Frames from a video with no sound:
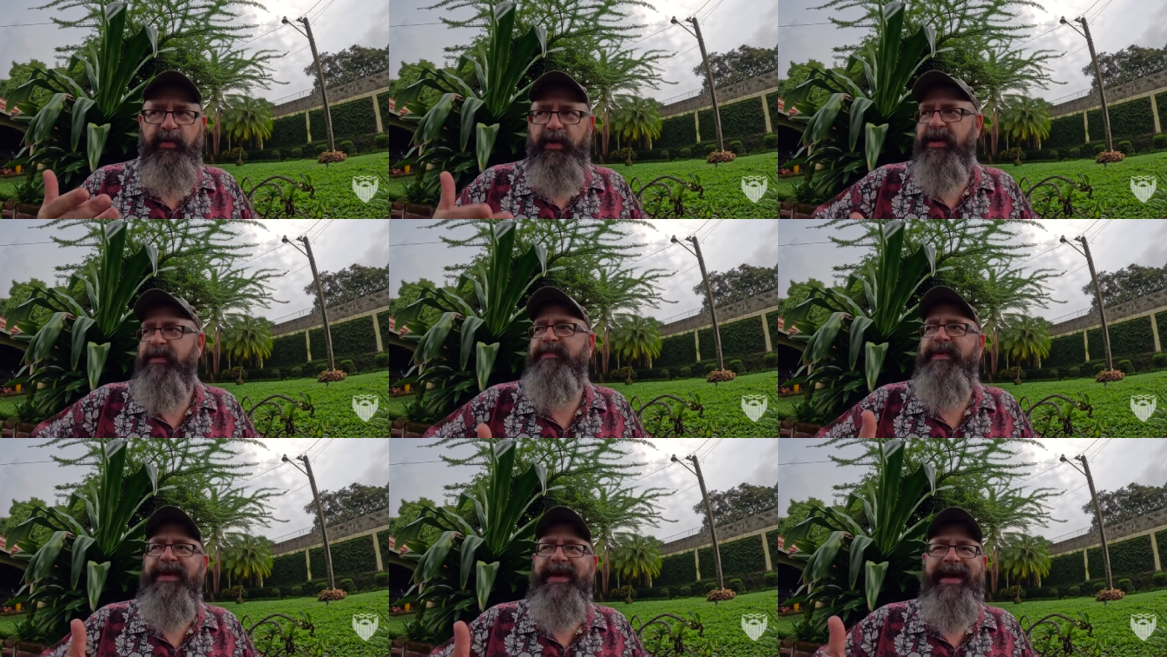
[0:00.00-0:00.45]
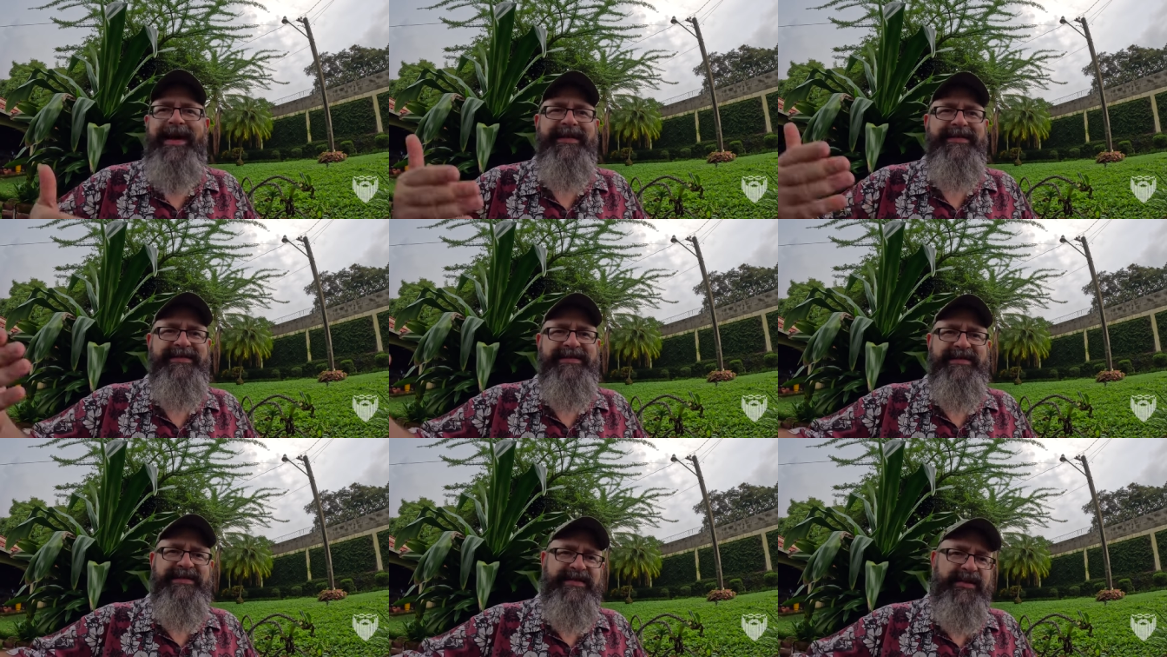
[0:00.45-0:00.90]
we'd be
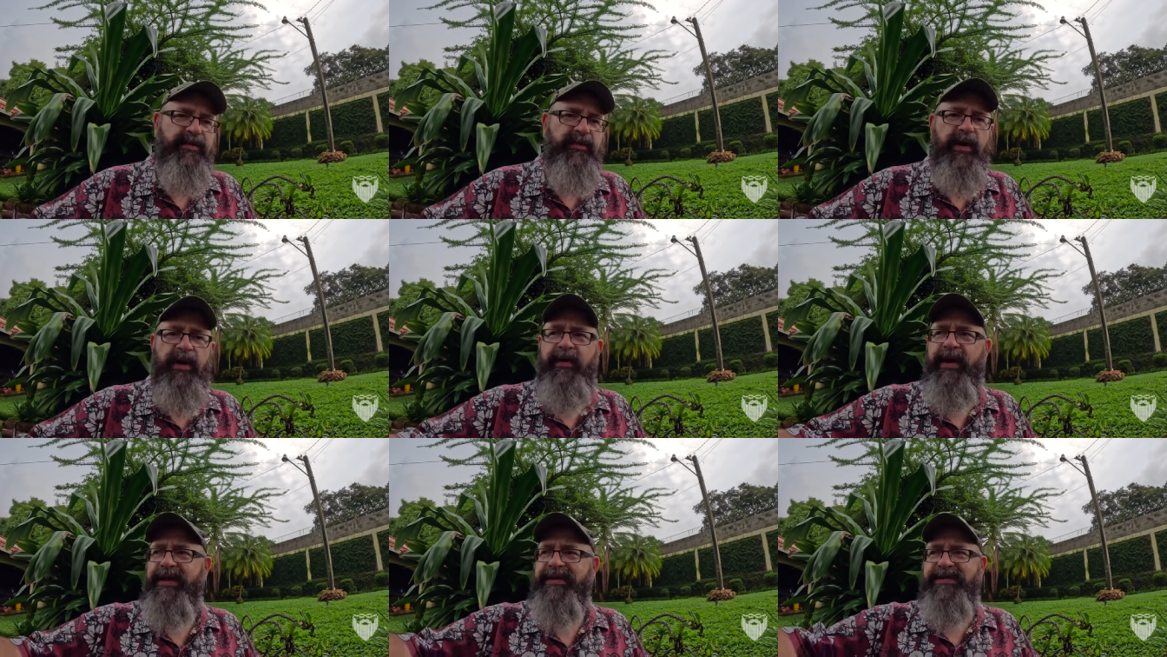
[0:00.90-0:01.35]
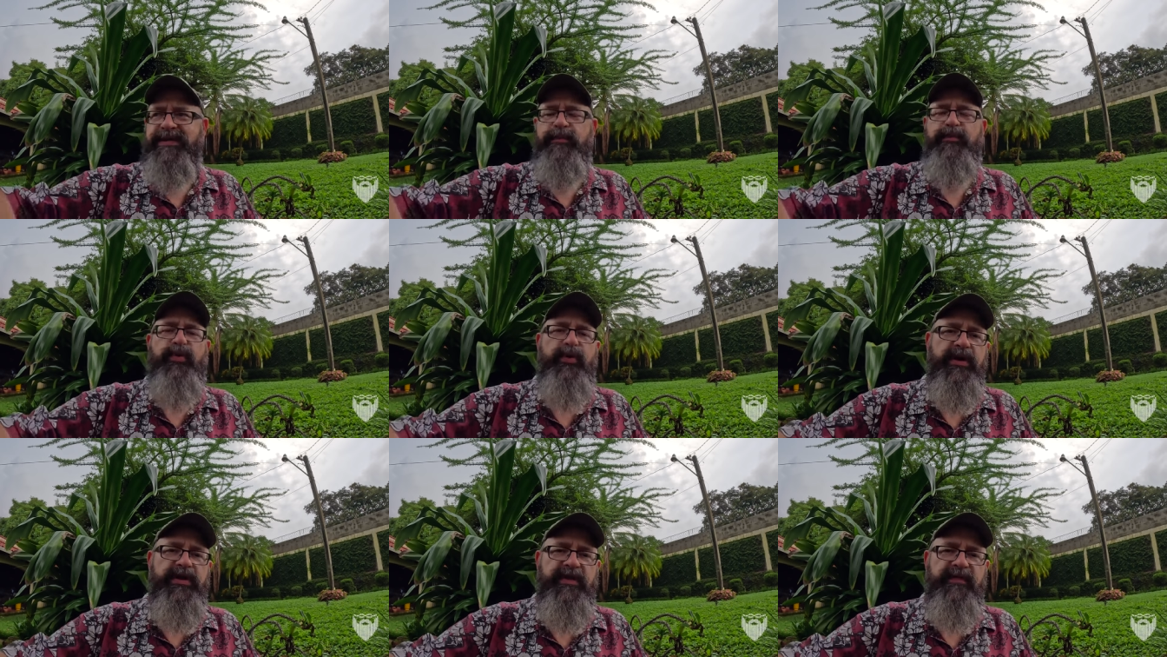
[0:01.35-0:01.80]
at zero at some
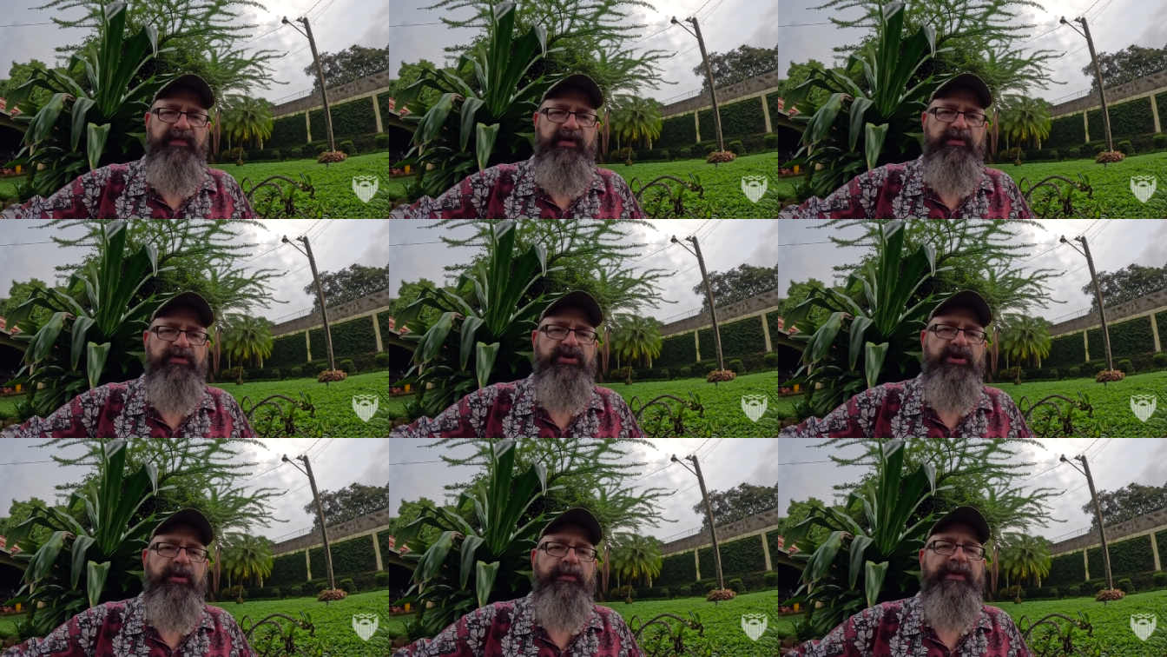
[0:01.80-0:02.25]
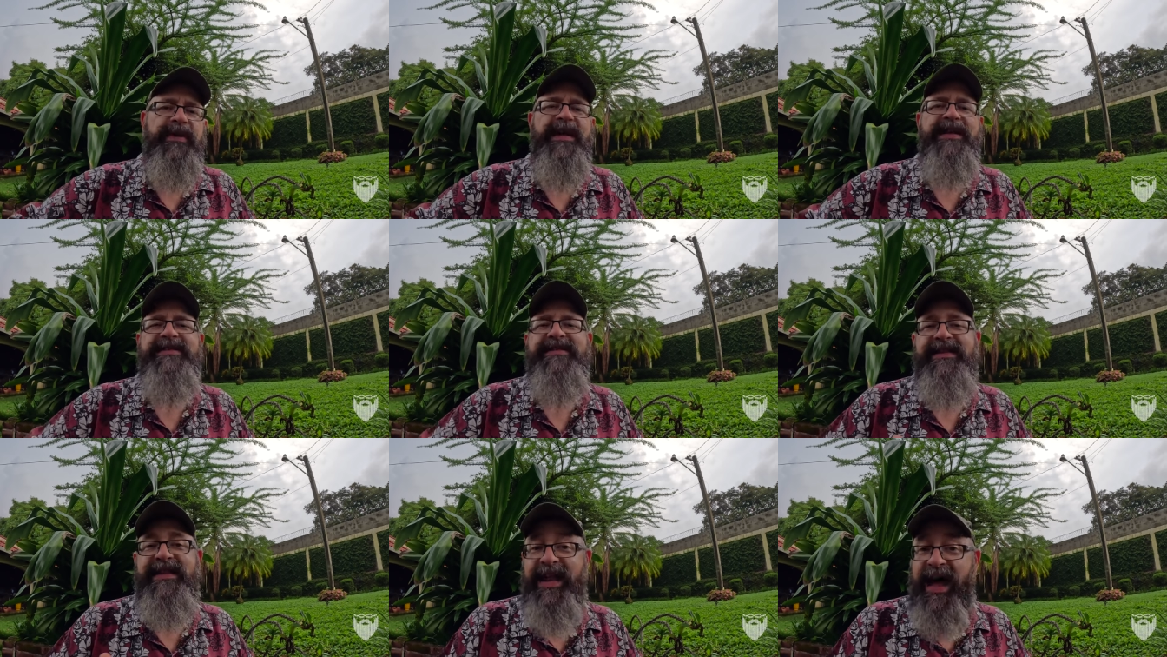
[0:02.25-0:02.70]
point in the future, but
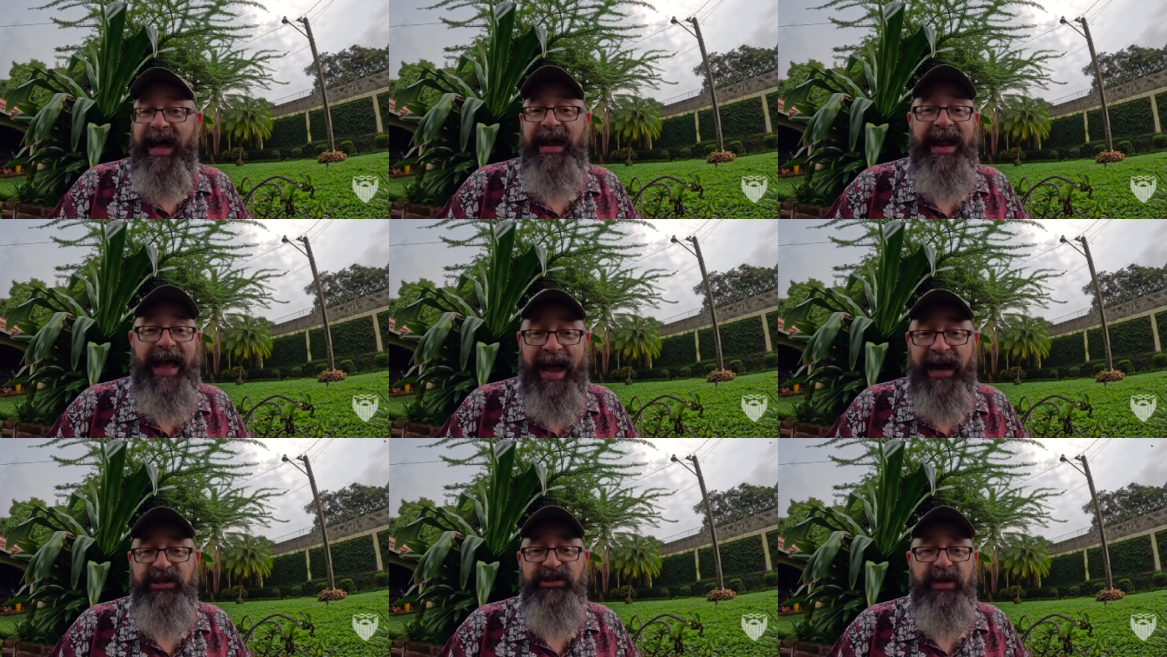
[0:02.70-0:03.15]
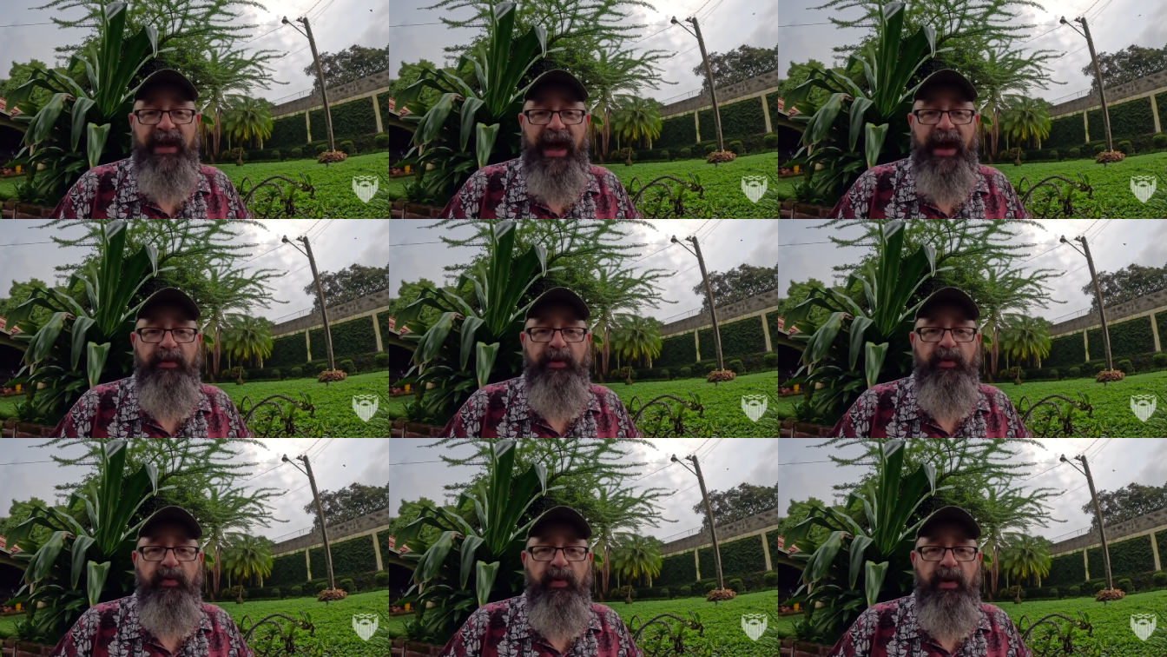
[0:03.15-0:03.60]
that's not actually
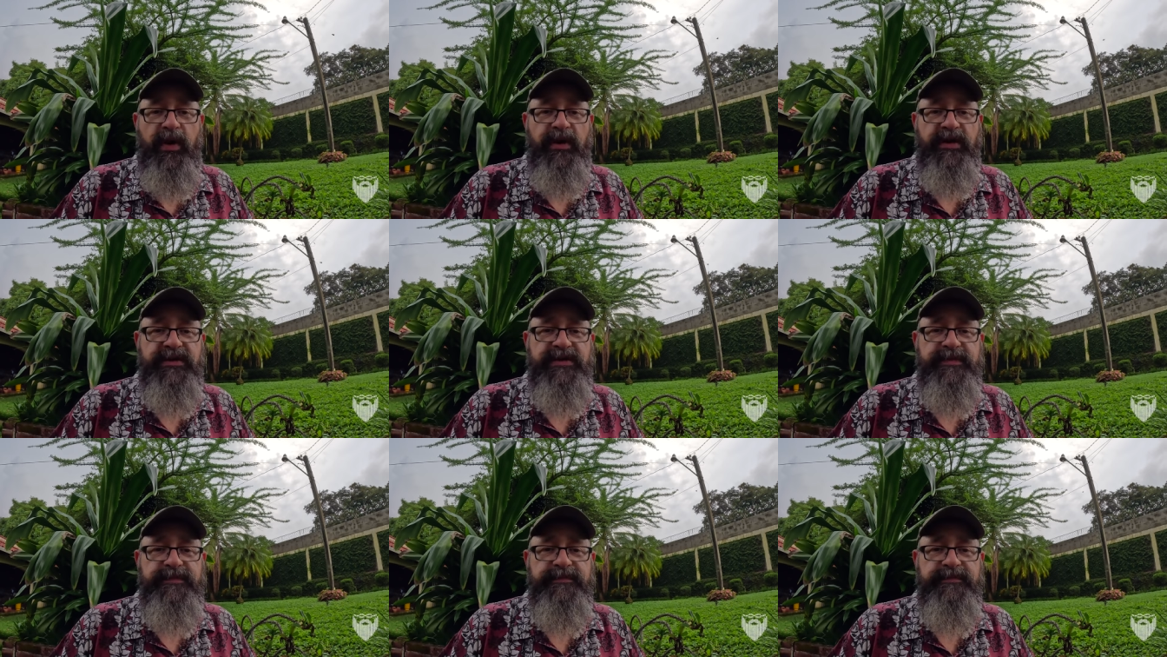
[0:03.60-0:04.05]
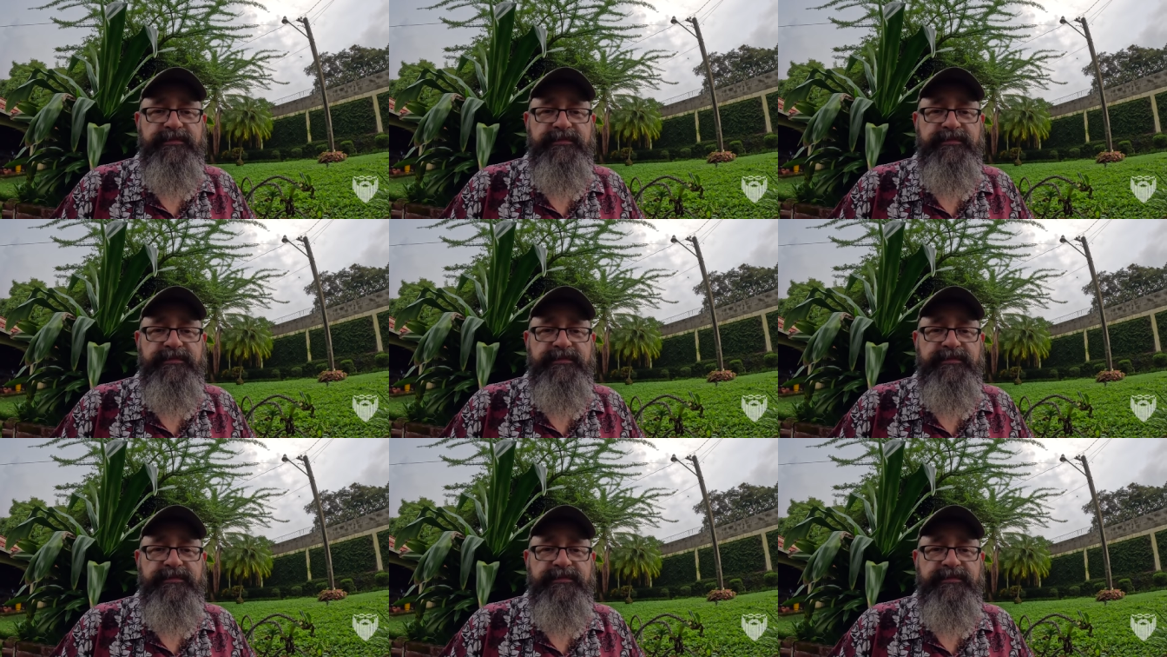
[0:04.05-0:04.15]
how it works.